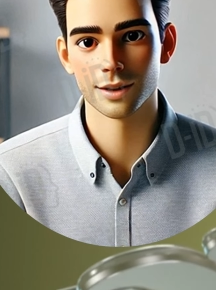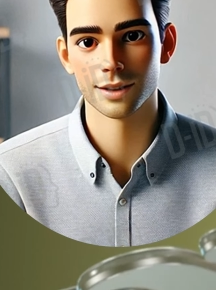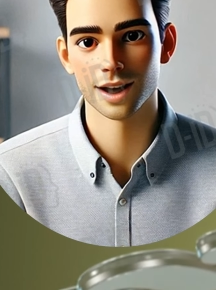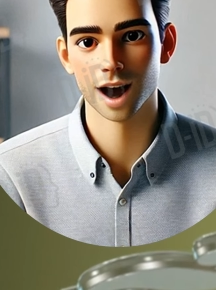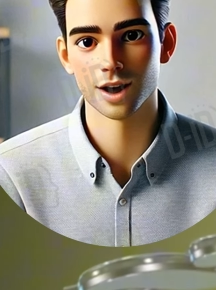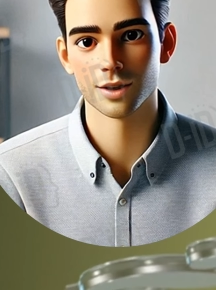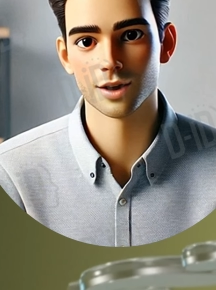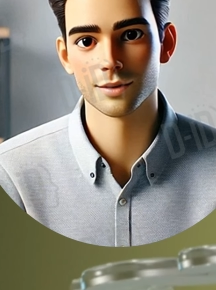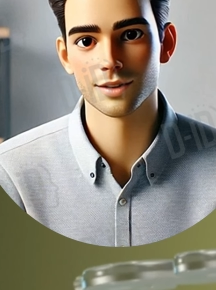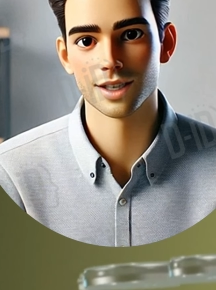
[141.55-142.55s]
than
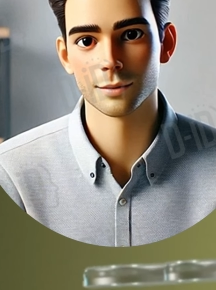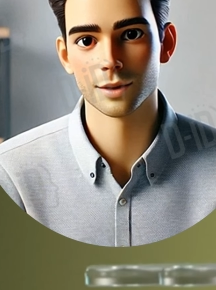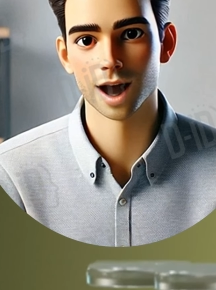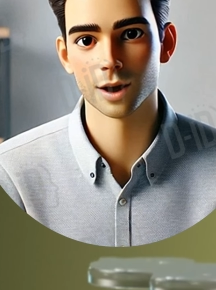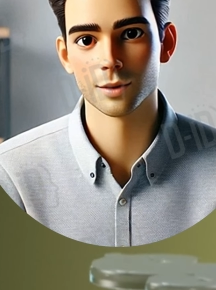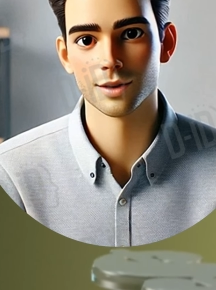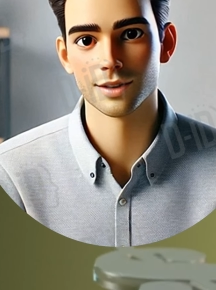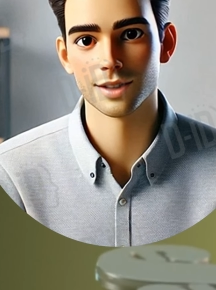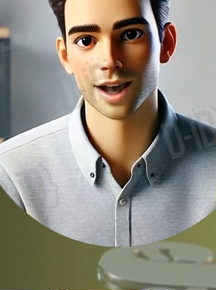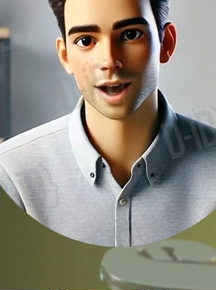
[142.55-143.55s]
other investment
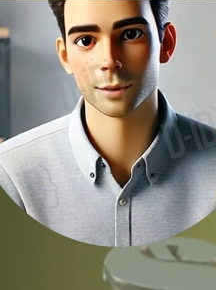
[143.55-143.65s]
options,